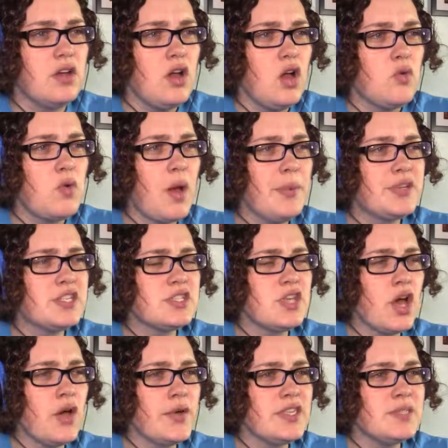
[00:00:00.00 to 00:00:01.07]
Robert has
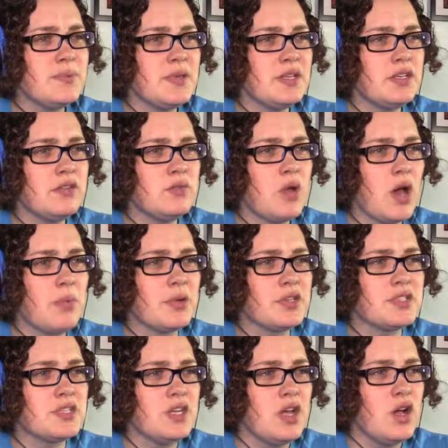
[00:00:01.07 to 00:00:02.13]
always been
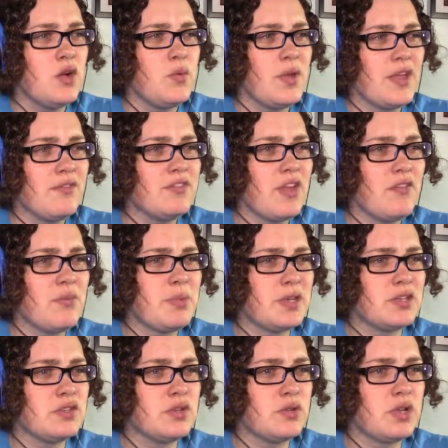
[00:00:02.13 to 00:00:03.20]
Robert. We have never been
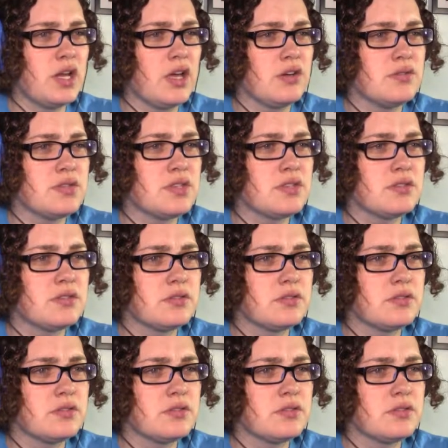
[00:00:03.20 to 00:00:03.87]
too close.